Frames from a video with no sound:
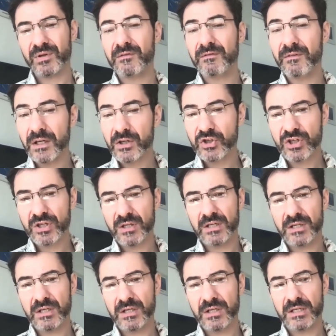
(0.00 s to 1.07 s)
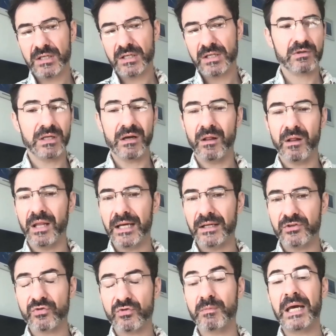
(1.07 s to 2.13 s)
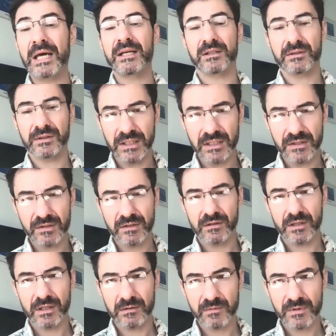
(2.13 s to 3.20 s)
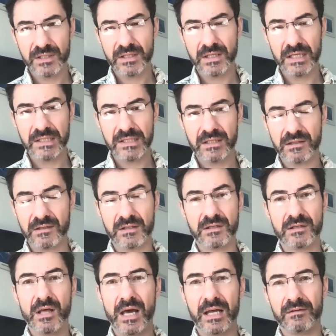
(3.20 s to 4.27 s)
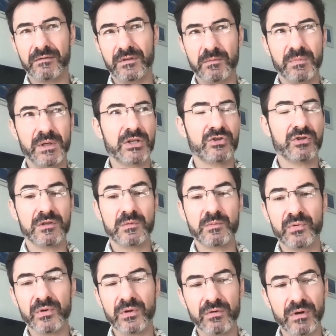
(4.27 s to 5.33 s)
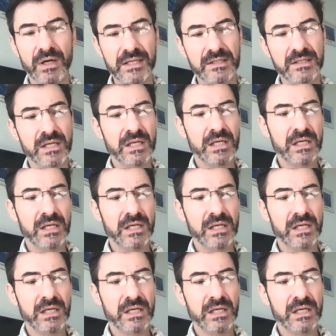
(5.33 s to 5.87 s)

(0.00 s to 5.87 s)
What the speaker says: prevention seems to be a lot dramatically easier, I would say, since none of the patients progressed.